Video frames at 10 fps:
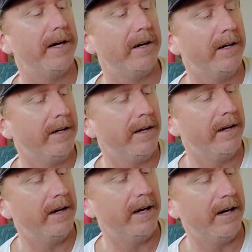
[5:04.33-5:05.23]
beer.
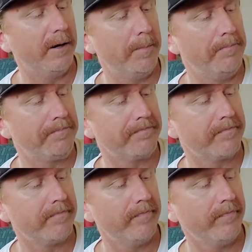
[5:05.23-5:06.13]

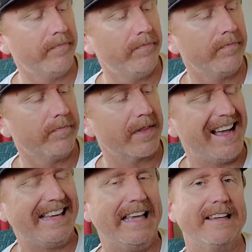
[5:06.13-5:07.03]

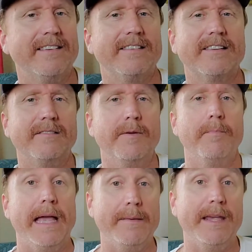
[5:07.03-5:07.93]
I guess it's
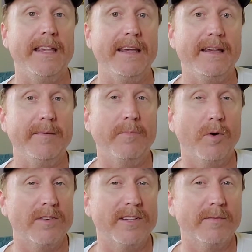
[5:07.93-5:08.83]
maybe
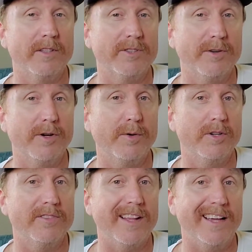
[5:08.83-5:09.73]
more similar to a
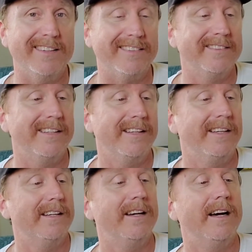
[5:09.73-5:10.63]
Coors Light,
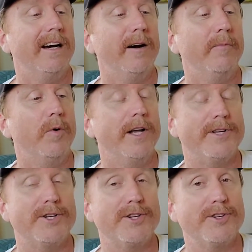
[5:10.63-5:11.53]

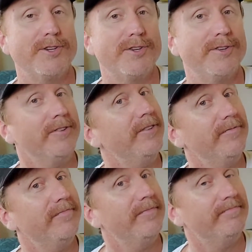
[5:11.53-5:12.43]
which,
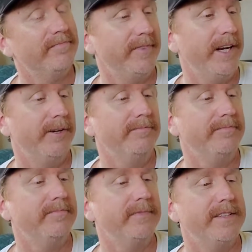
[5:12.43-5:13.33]

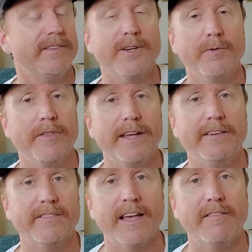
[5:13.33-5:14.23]
is its own thing.
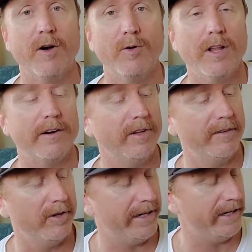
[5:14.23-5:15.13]
Doesn't have a whole lot of
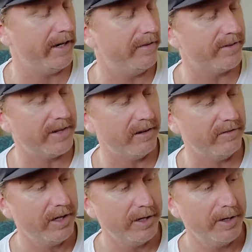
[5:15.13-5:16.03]
flavor in and of
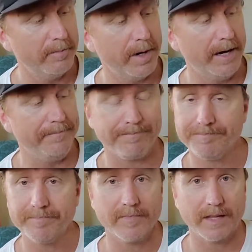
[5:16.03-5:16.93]
itself, but
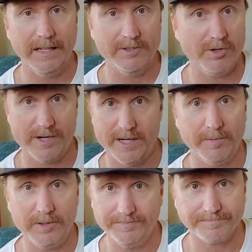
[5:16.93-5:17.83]
it's
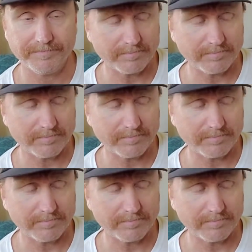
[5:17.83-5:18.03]
drinkable.